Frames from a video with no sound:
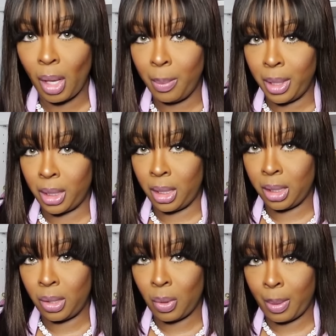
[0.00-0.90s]
But
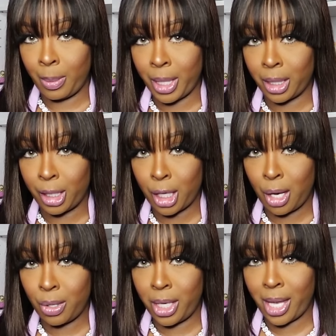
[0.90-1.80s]
these two I'm about to
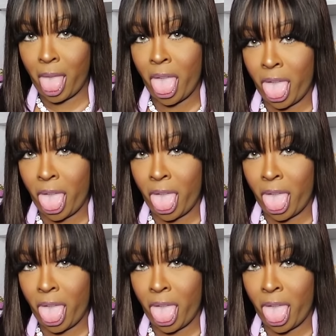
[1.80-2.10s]
show you